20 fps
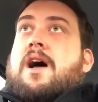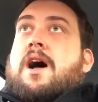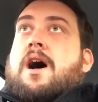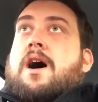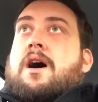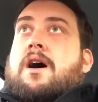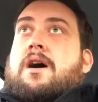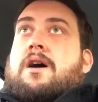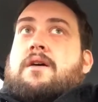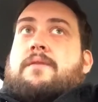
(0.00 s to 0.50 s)

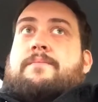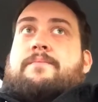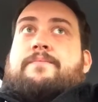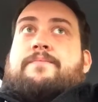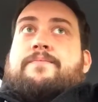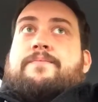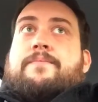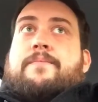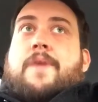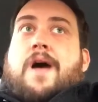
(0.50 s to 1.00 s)

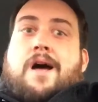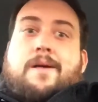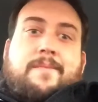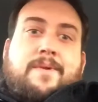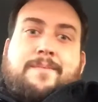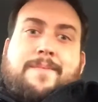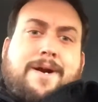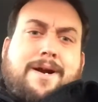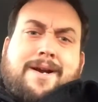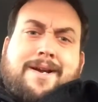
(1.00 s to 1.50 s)
I'm an
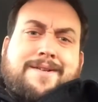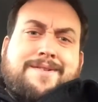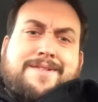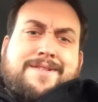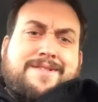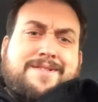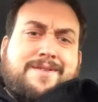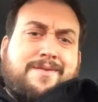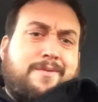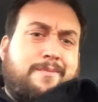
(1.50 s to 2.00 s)
American,
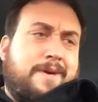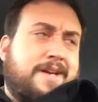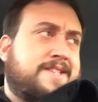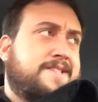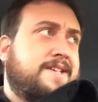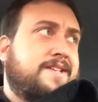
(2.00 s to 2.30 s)
and so it makes